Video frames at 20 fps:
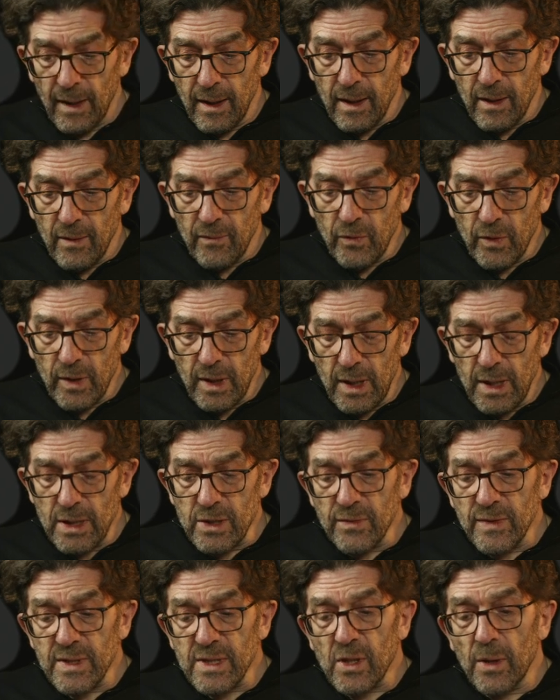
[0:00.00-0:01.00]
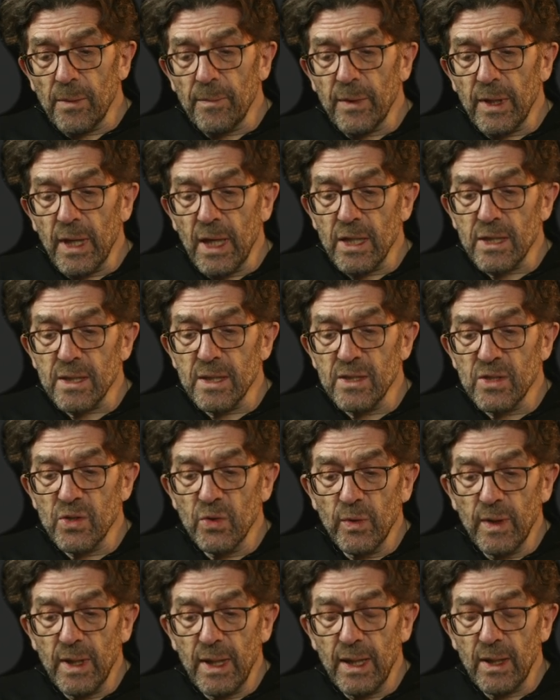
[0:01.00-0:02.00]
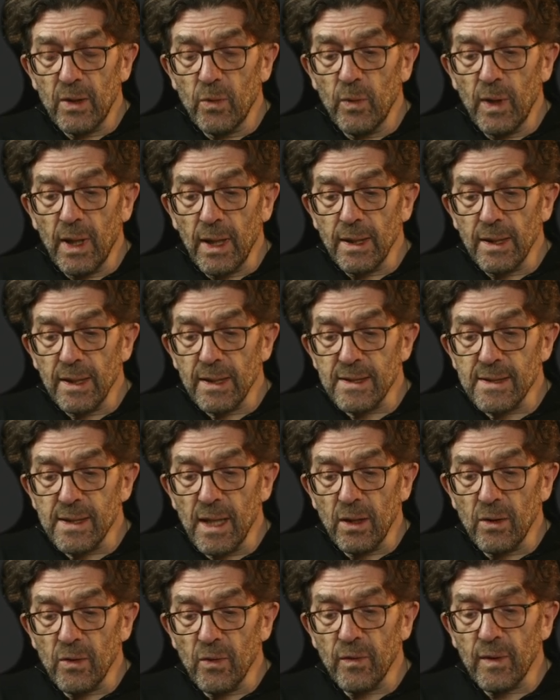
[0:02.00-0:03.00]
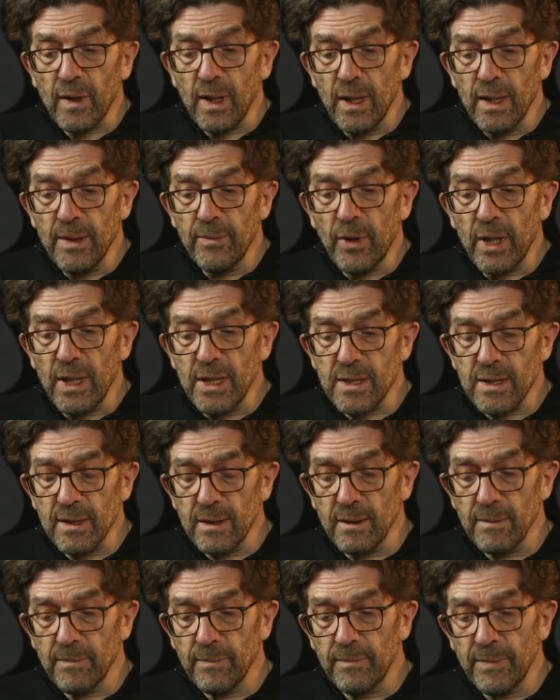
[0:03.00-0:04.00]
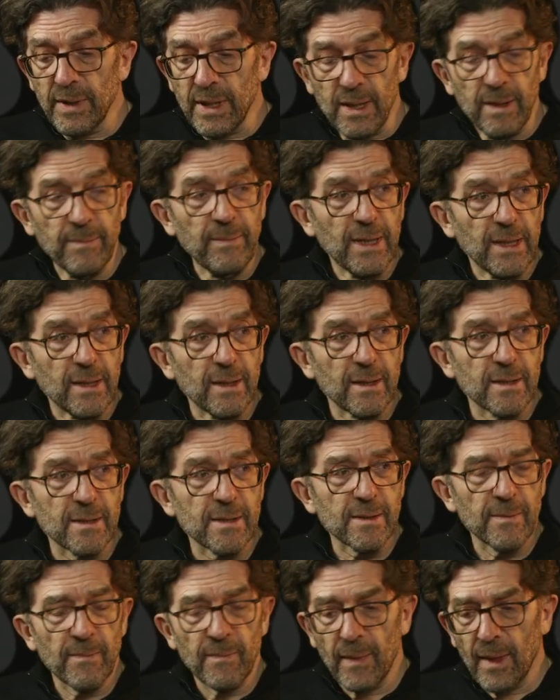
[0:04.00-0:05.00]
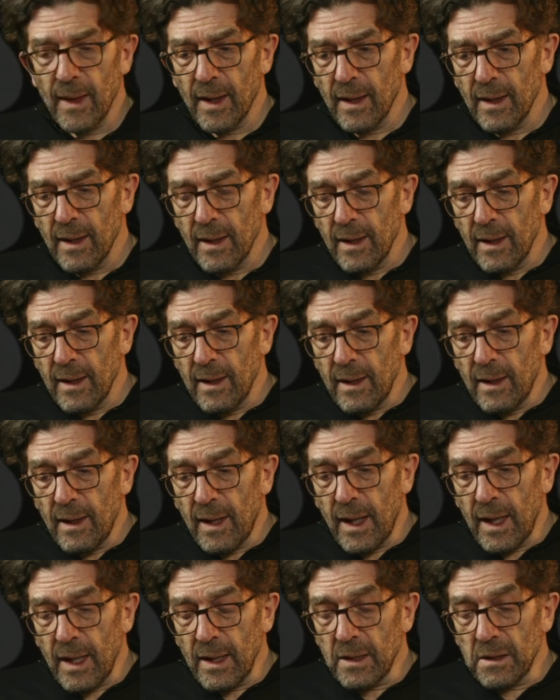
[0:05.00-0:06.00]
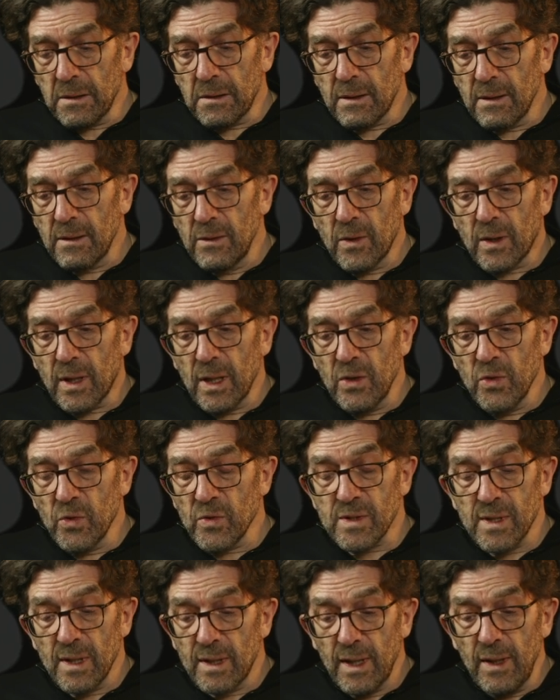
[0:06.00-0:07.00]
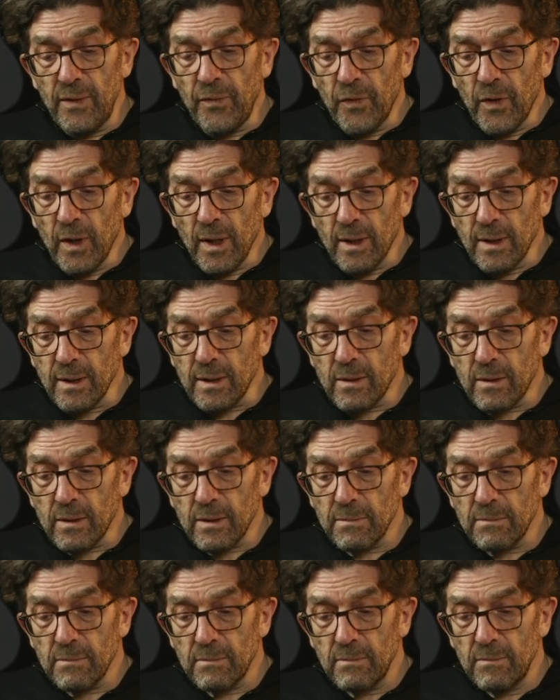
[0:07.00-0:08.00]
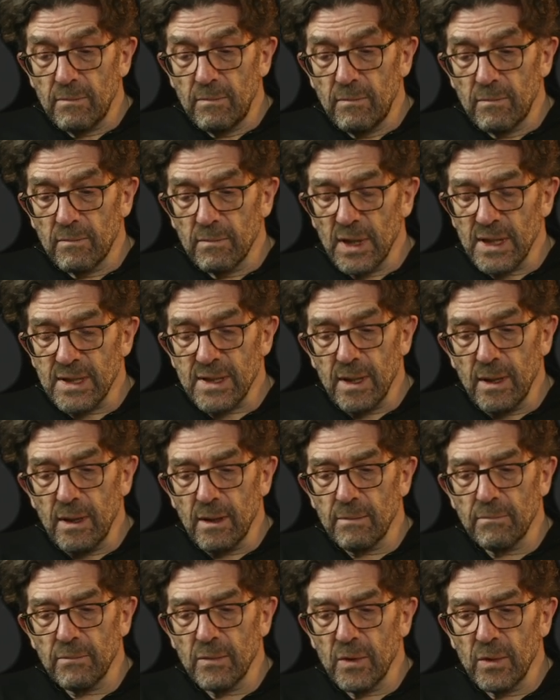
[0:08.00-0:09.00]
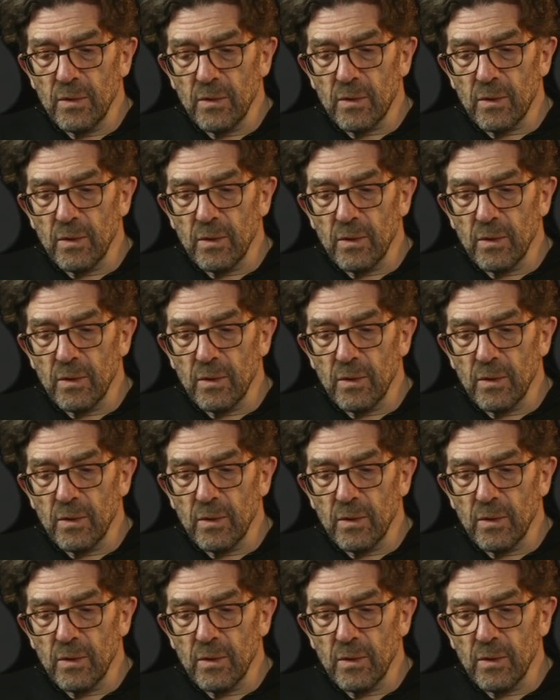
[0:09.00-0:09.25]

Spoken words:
for each of these combinations, you need one set of calibration parameters. And you can use the default. Let's say you